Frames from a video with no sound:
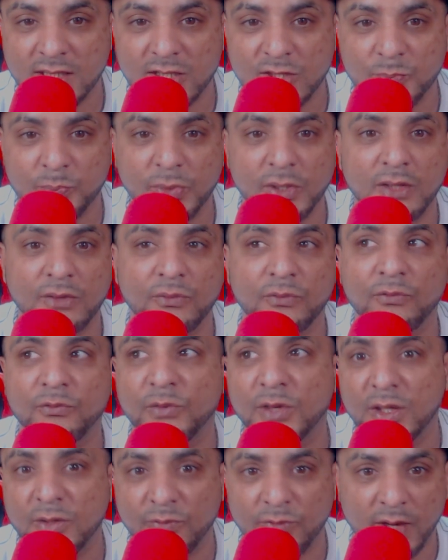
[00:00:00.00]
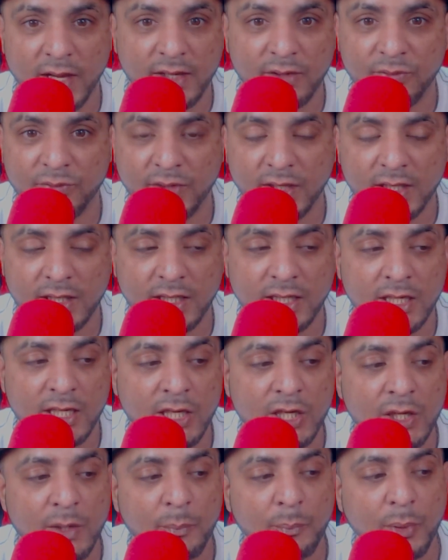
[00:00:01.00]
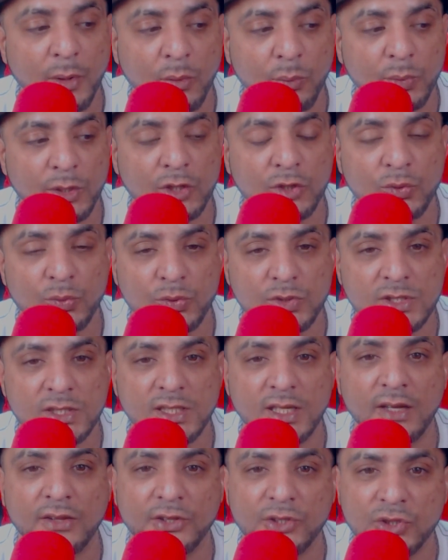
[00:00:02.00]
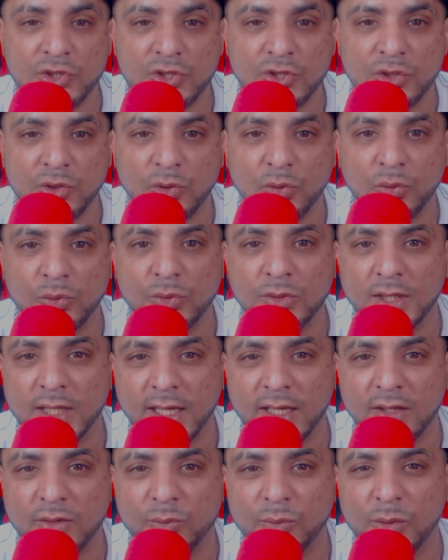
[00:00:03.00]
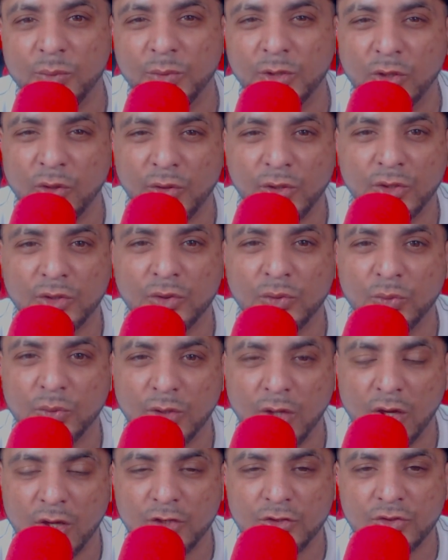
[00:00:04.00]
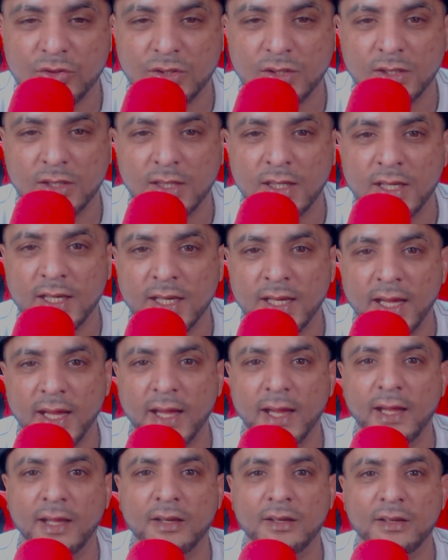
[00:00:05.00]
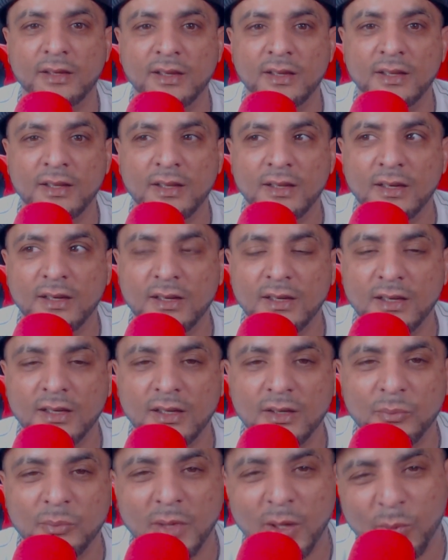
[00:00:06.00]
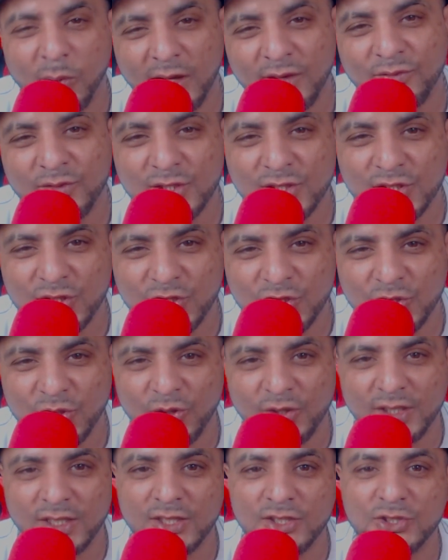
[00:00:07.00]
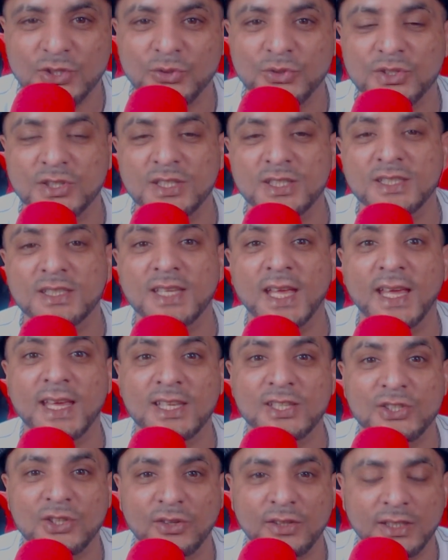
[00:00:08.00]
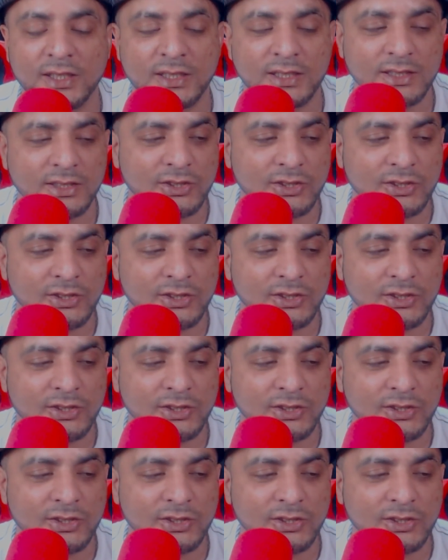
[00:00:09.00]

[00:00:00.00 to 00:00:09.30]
It's being re-renovated, but we use the other stool like when we go to do laundry, and uh, my wife is a shorty, so she stands on it.